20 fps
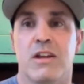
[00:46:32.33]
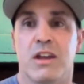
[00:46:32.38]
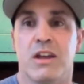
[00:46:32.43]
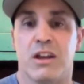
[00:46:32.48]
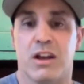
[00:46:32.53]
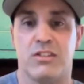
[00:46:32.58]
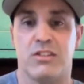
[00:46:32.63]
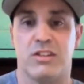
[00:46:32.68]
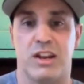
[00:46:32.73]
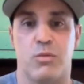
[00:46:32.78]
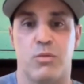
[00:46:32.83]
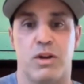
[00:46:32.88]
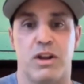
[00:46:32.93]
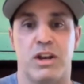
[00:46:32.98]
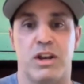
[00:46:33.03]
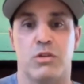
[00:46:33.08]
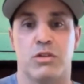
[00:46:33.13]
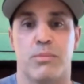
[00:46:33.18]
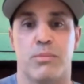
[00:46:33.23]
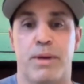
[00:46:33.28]
because he didn't want
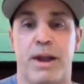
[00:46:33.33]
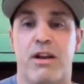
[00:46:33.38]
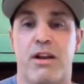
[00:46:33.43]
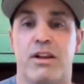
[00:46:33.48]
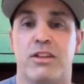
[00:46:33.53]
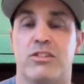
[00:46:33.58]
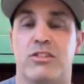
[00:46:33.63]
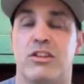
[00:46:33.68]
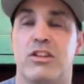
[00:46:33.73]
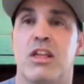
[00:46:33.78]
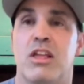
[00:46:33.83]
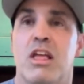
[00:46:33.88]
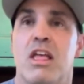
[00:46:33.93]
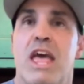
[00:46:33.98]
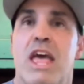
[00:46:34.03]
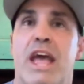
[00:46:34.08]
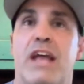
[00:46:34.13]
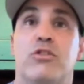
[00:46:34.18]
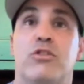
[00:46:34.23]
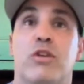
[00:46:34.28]
to deal with the parents.
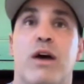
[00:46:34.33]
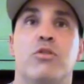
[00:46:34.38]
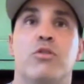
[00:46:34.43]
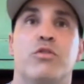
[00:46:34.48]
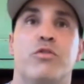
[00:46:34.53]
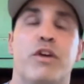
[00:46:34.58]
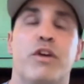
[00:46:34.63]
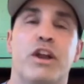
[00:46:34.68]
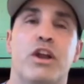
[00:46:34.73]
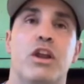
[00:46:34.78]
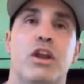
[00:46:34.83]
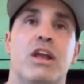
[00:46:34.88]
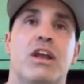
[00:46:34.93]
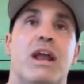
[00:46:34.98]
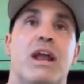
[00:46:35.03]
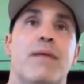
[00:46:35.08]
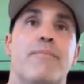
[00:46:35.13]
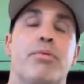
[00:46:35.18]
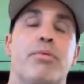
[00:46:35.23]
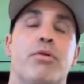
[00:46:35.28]
And so I was very good at
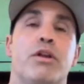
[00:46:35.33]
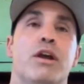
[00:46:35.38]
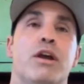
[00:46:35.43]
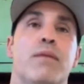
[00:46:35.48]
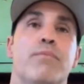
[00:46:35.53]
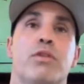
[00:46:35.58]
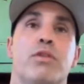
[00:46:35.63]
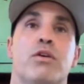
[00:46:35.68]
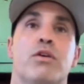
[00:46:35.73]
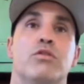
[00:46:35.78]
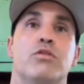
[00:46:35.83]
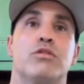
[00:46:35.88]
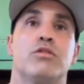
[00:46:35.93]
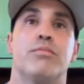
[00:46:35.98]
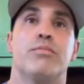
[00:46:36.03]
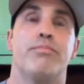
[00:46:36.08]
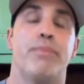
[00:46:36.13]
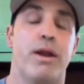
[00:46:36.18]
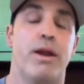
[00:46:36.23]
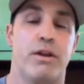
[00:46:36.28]
kind of putting up those
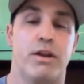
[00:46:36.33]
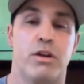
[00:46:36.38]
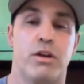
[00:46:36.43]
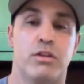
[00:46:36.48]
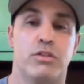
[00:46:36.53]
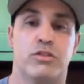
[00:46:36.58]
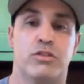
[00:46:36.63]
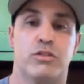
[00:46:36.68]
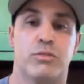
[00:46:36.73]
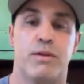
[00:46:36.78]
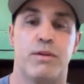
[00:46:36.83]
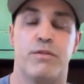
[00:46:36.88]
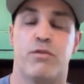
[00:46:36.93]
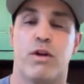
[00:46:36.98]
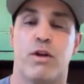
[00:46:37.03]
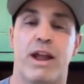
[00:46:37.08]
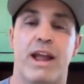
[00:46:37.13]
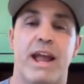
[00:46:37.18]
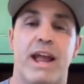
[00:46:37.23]
barriers before I